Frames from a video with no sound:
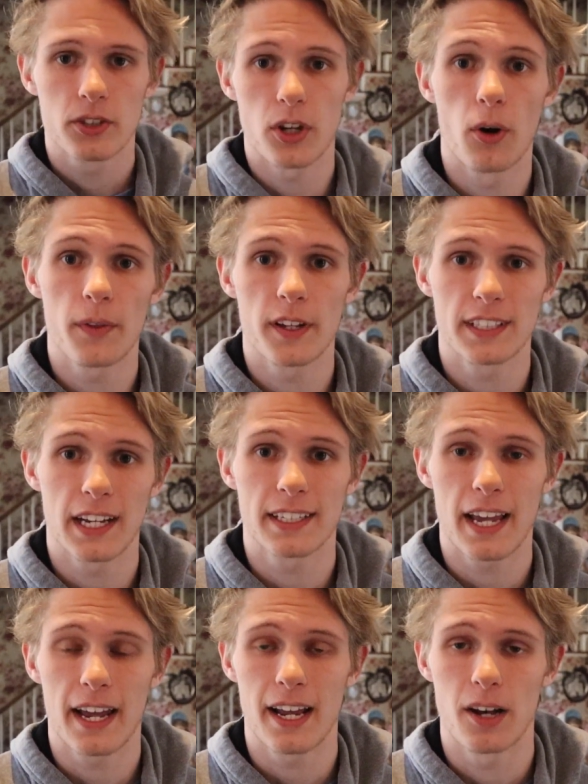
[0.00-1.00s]
So the
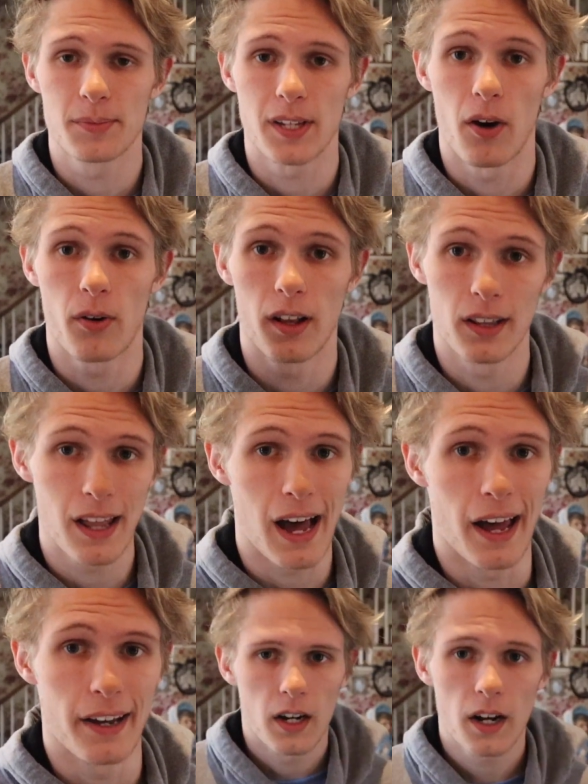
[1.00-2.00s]
dead cat helps out a
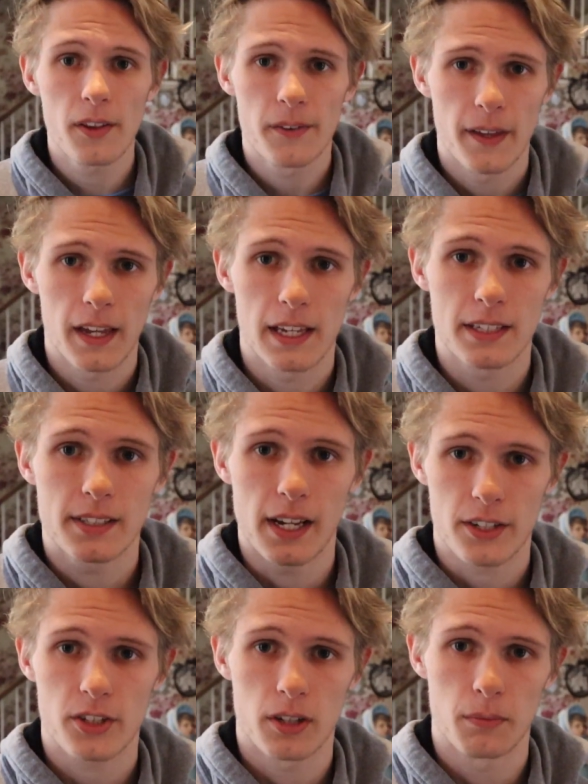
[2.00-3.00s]
lot. Another thing is the
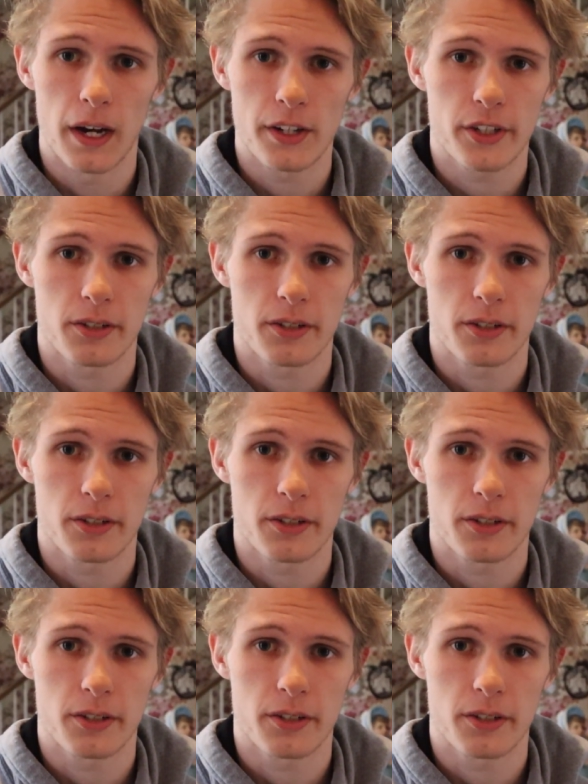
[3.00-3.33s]
external mic